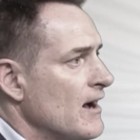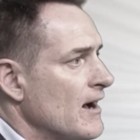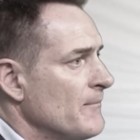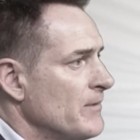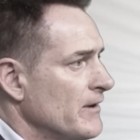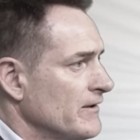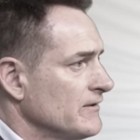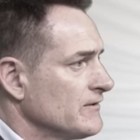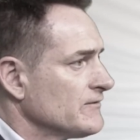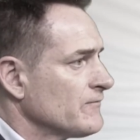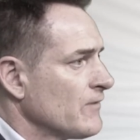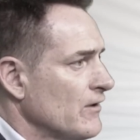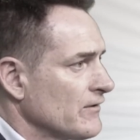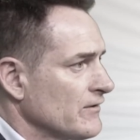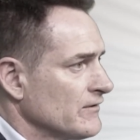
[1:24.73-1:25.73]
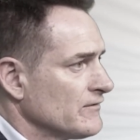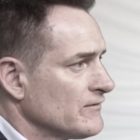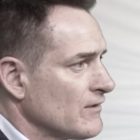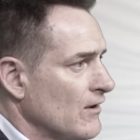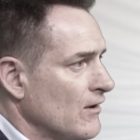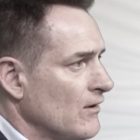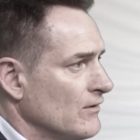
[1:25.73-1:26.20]
but it is focused
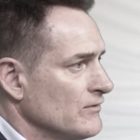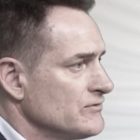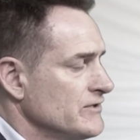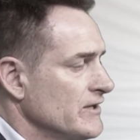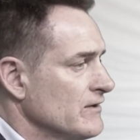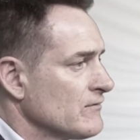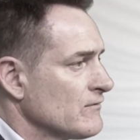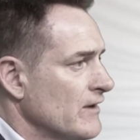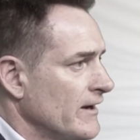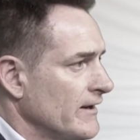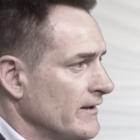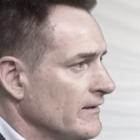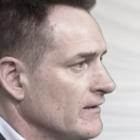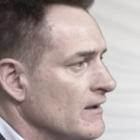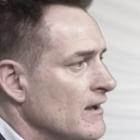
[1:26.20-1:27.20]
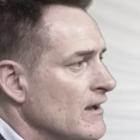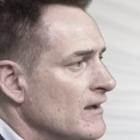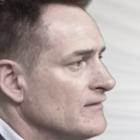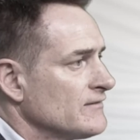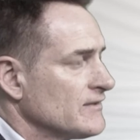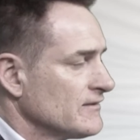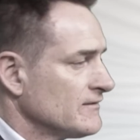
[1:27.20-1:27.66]
on generating
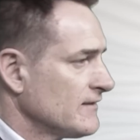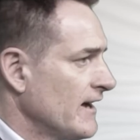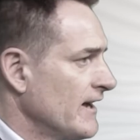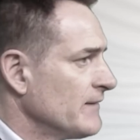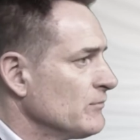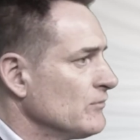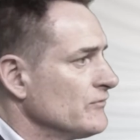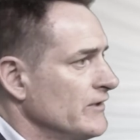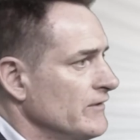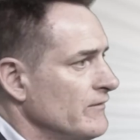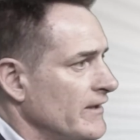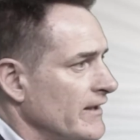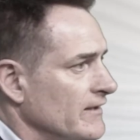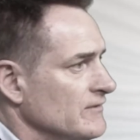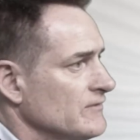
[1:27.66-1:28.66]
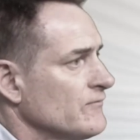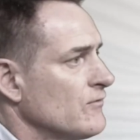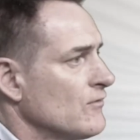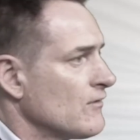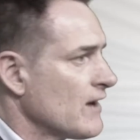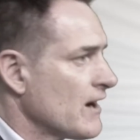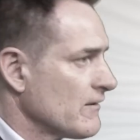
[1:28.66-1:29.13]
sustainable dividends
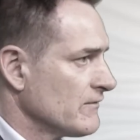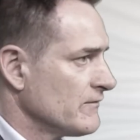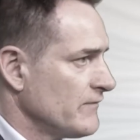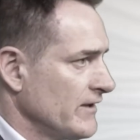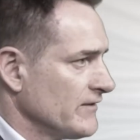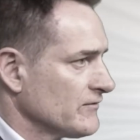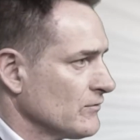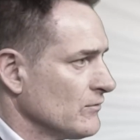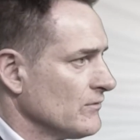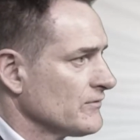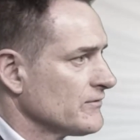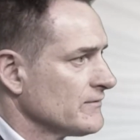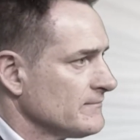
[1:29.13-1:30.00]
for our investors.